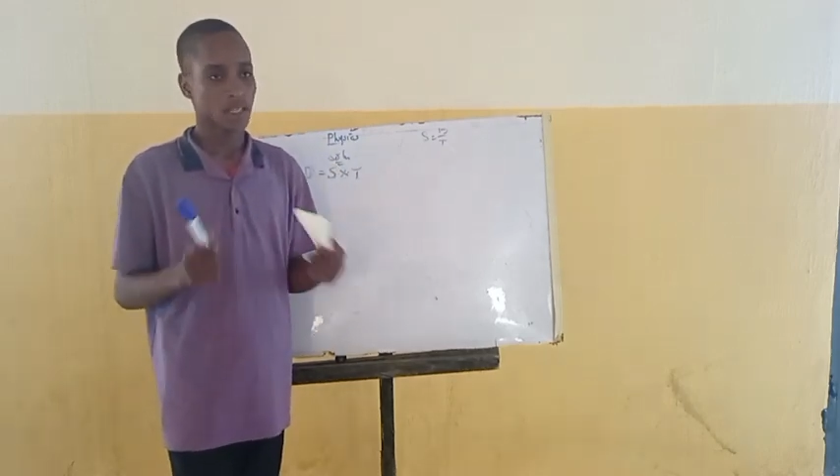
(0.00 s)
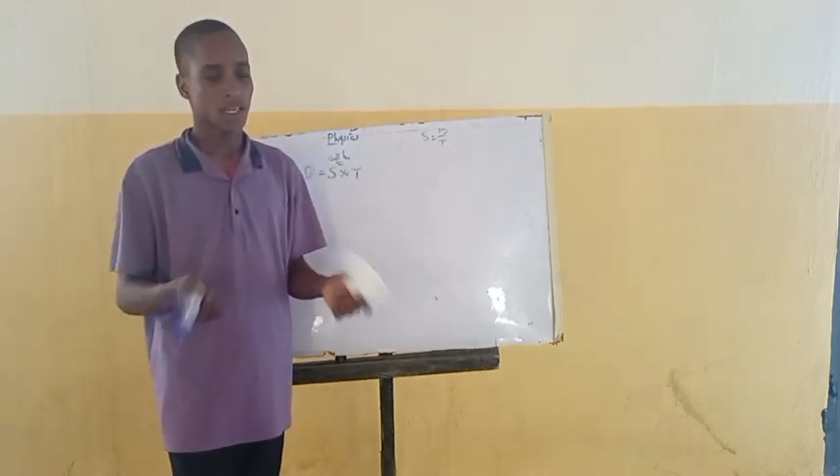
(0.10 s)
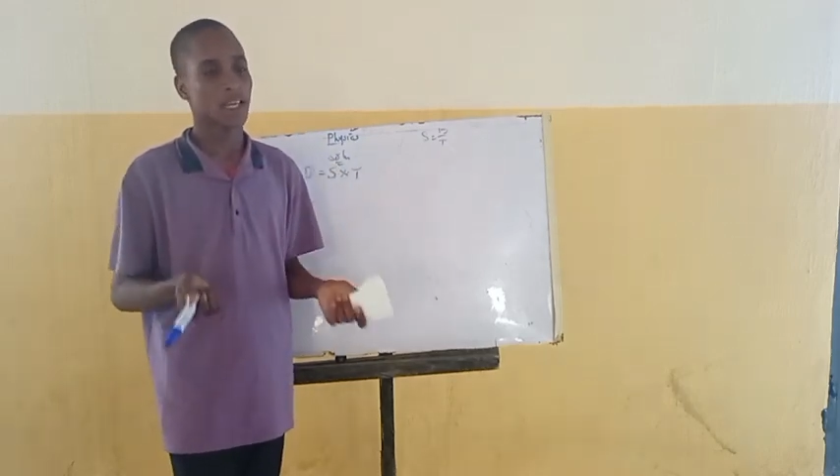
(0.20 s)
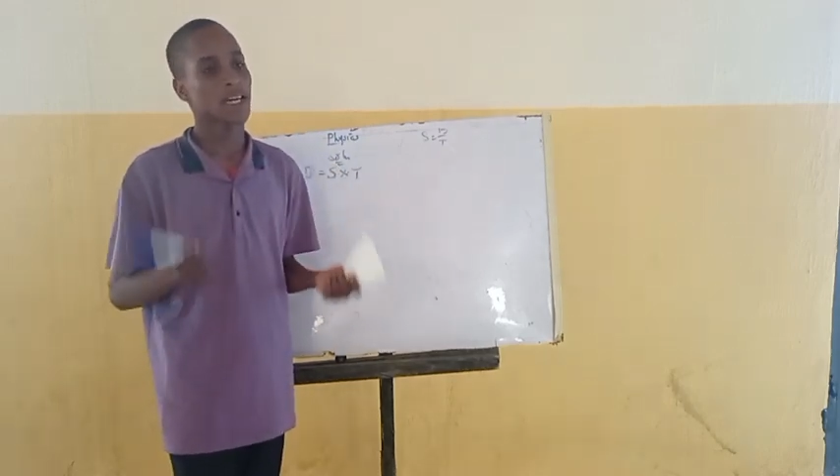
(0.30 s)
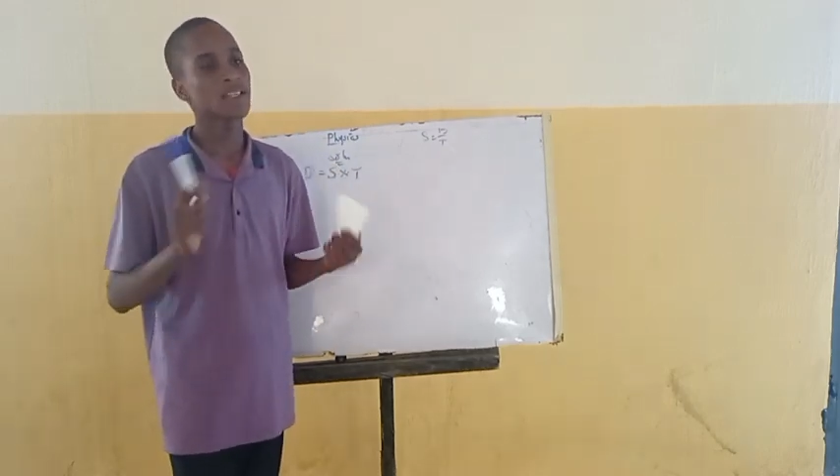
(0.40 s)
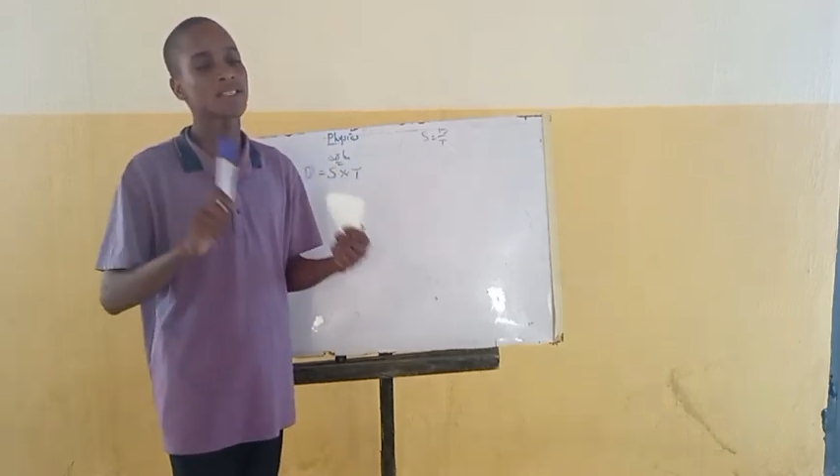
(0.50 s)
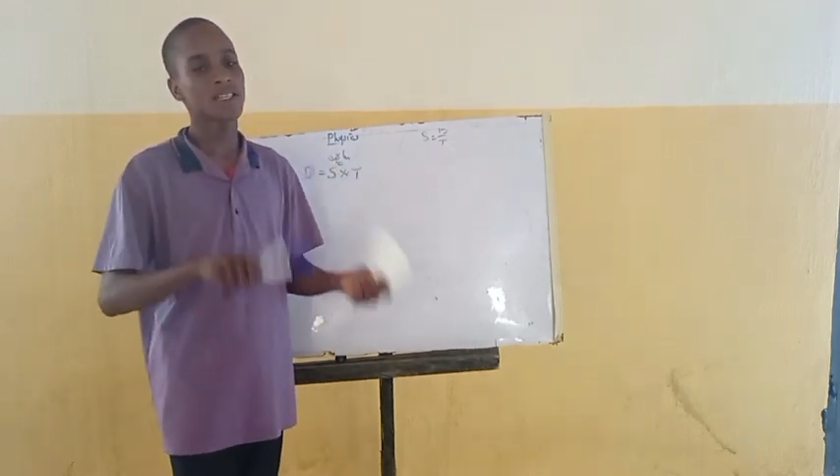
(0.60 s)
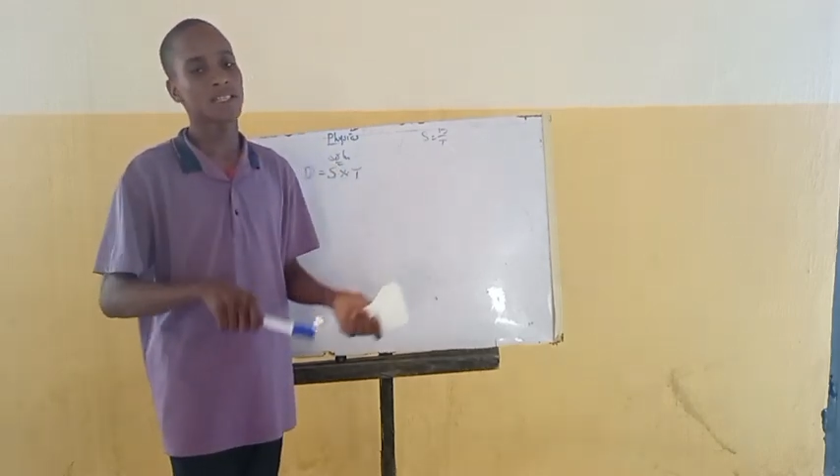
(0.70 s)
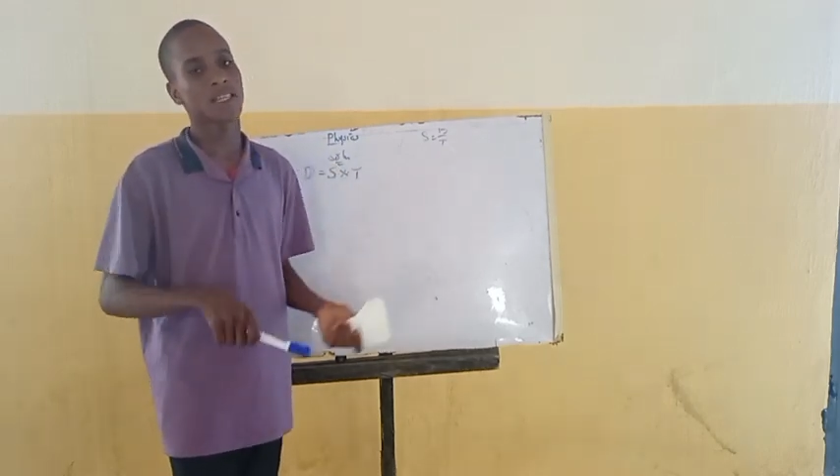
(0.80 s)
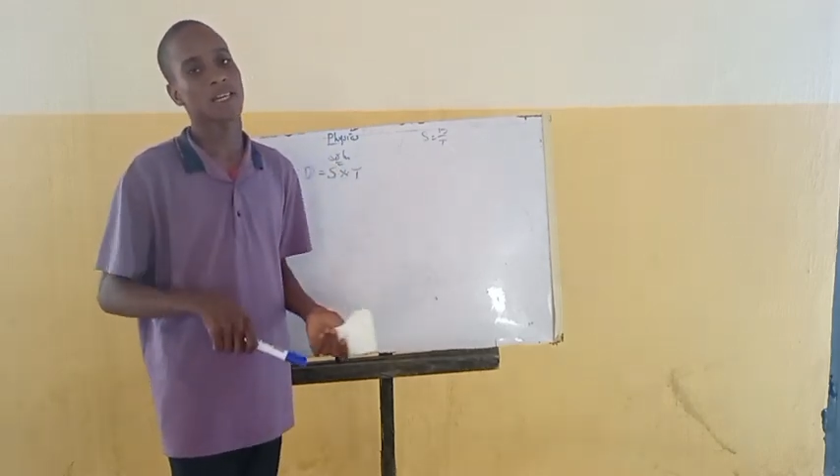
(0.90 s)
Then you can use the
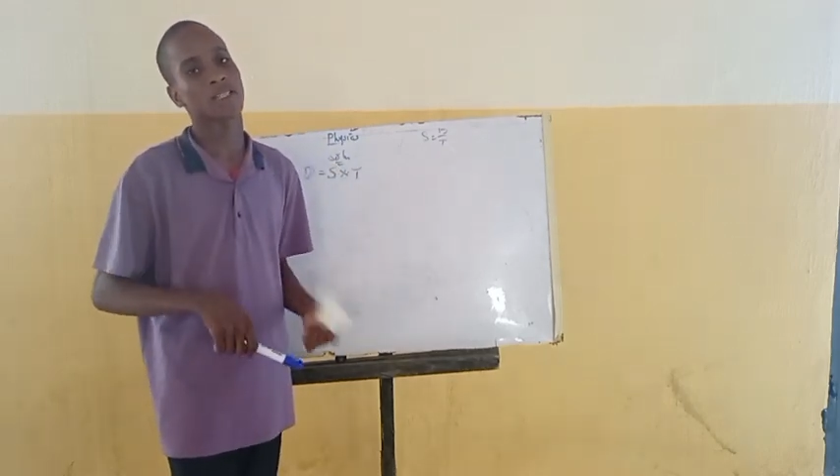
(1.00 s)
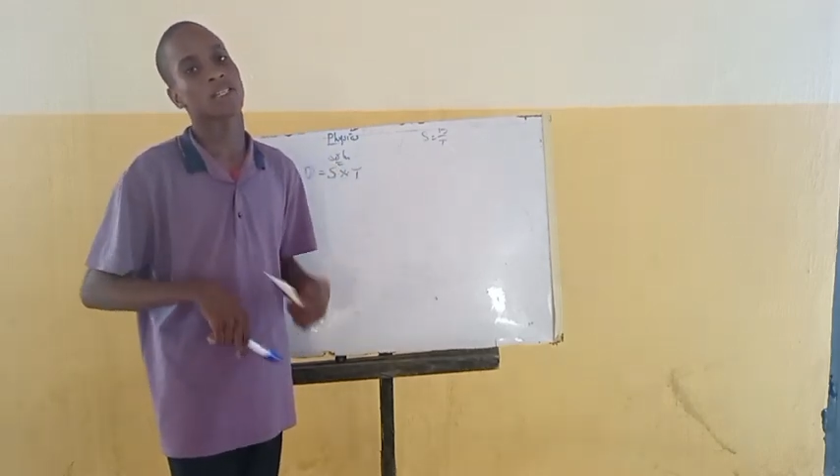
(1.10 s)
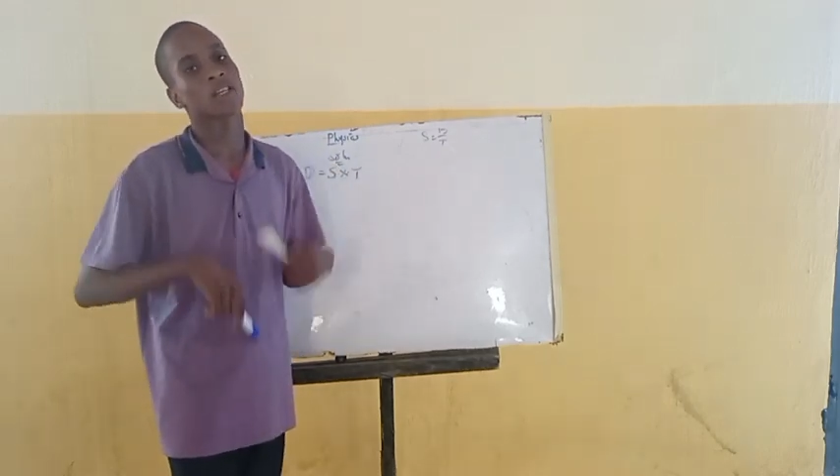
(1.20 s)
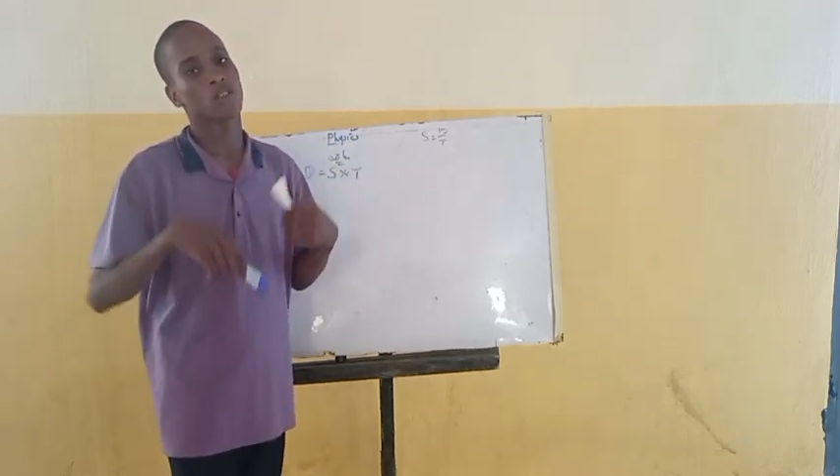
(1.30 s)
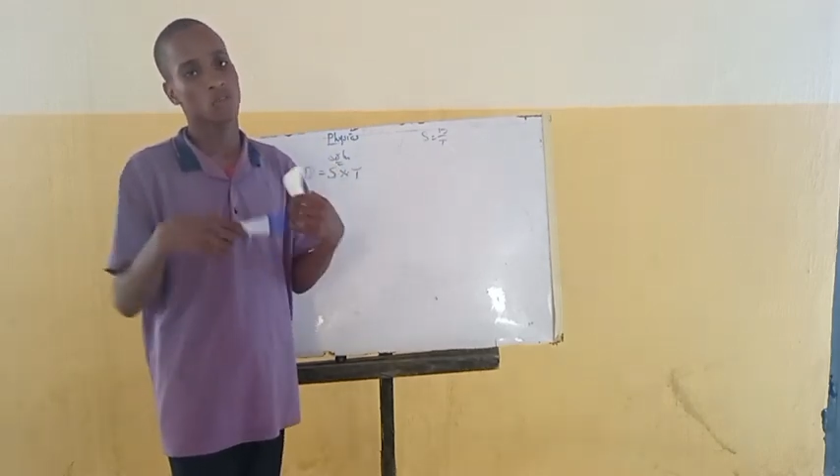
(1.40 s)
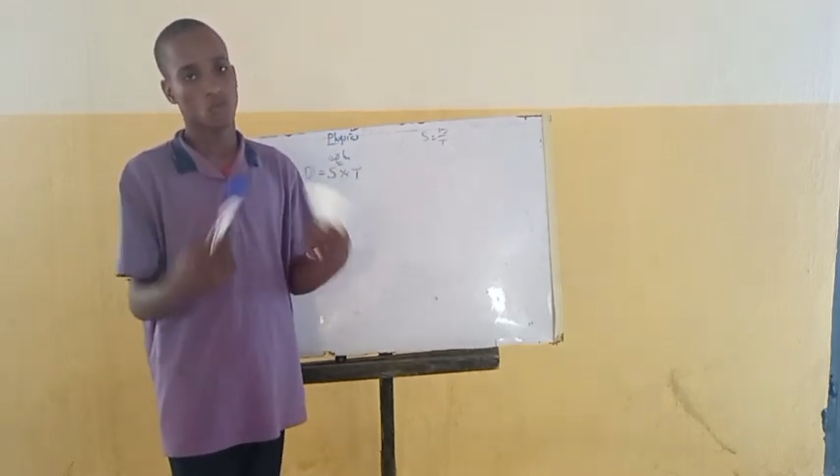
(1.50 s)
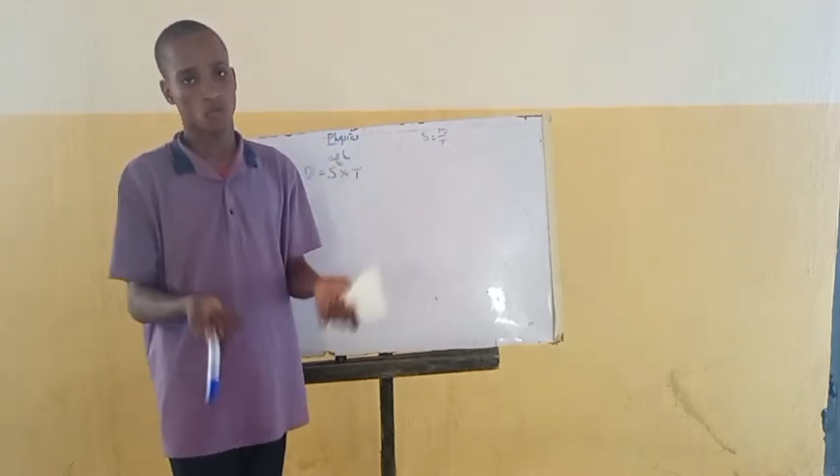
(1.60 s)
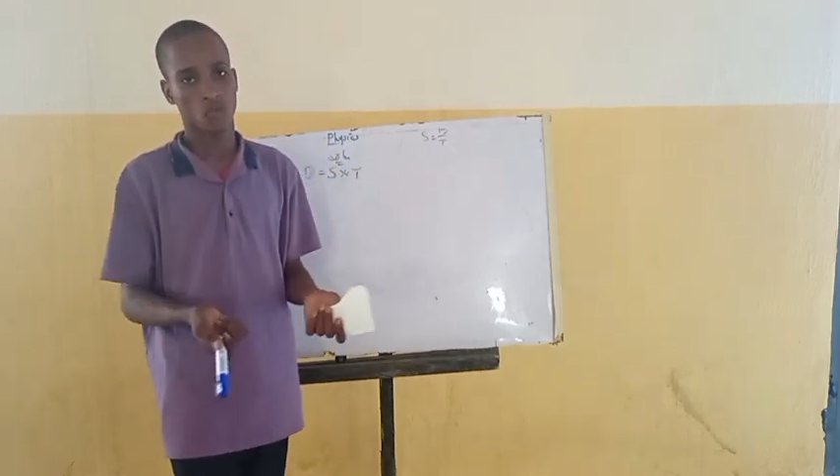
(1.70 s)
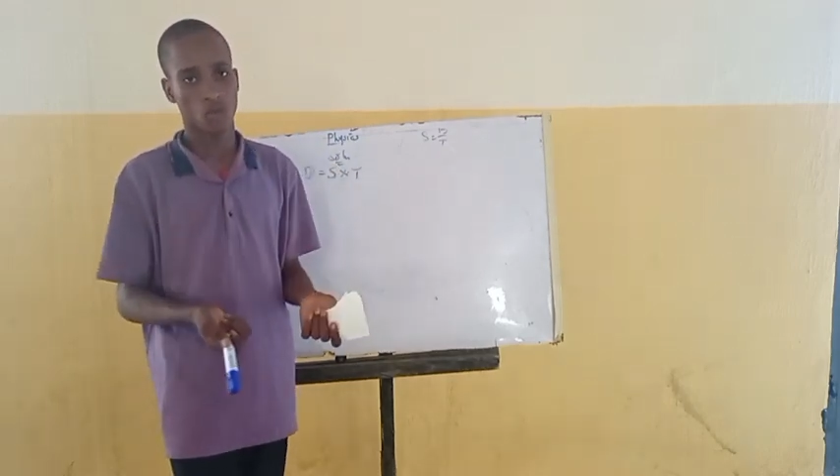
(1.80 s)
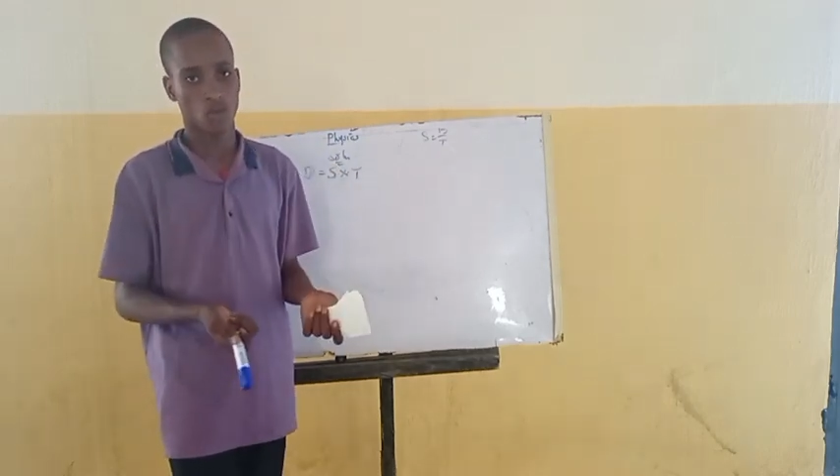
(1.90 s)
distance to
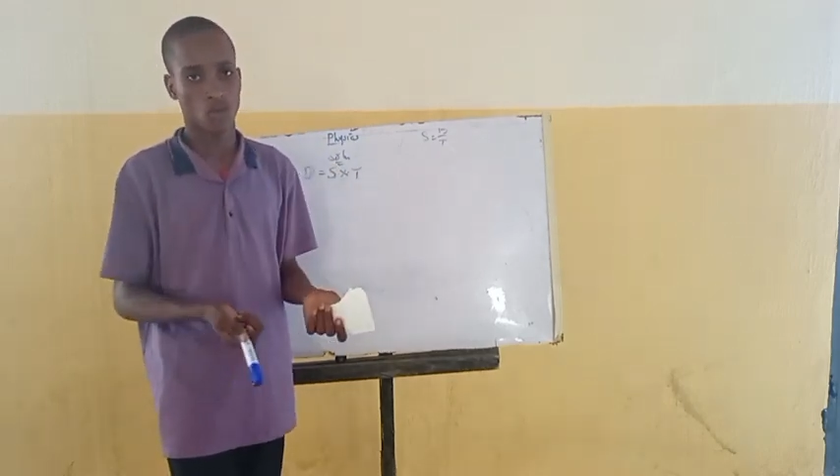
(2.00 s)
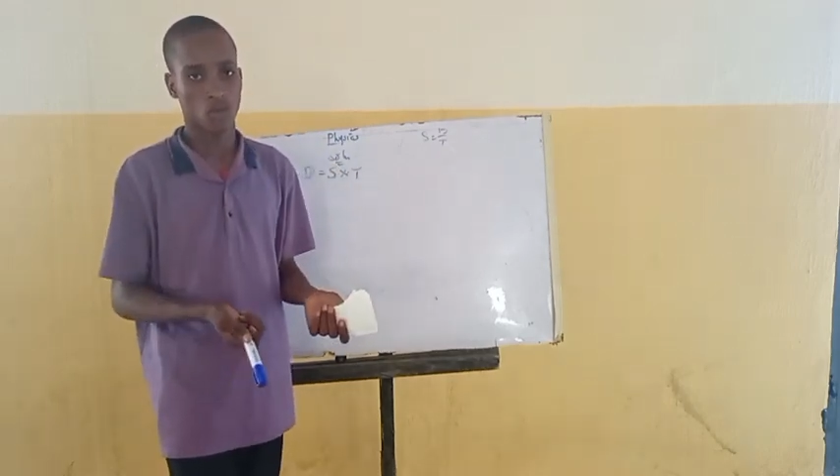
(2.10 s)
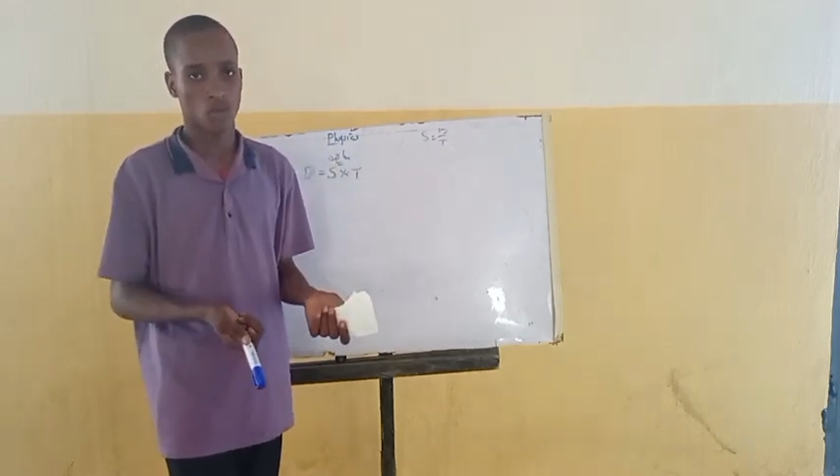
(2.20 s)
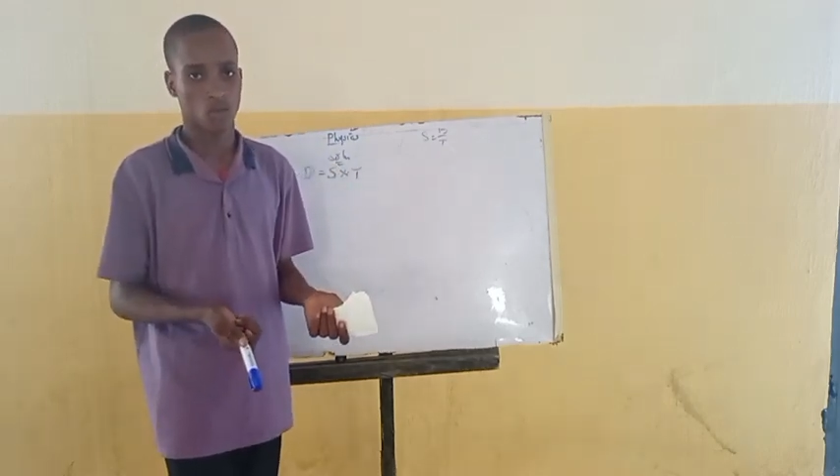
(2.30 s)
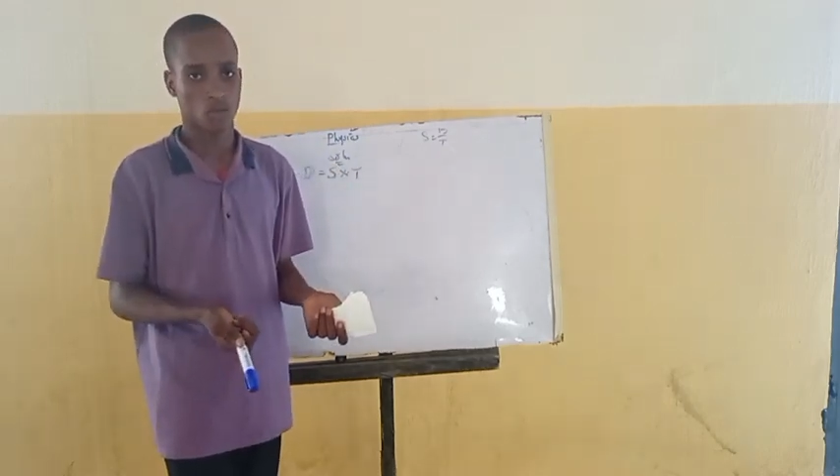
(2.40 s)
do your